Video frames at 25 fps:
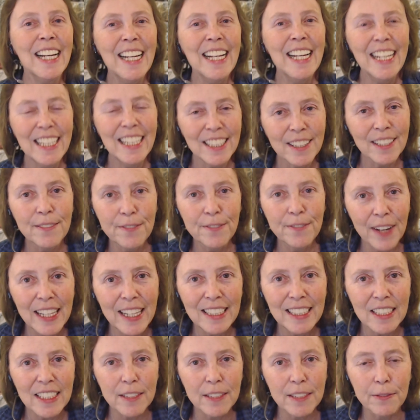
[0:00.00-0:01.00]
is
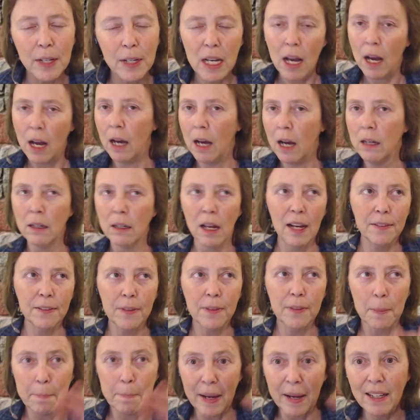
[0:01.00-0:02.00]
invasive, unlike
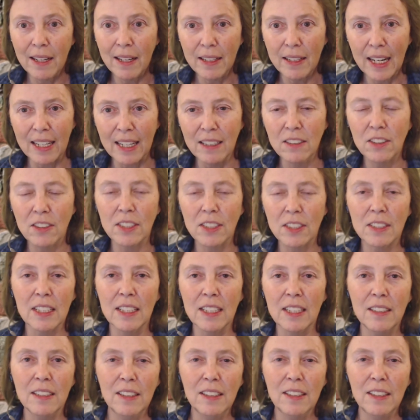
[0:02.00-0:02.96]
the band-aids that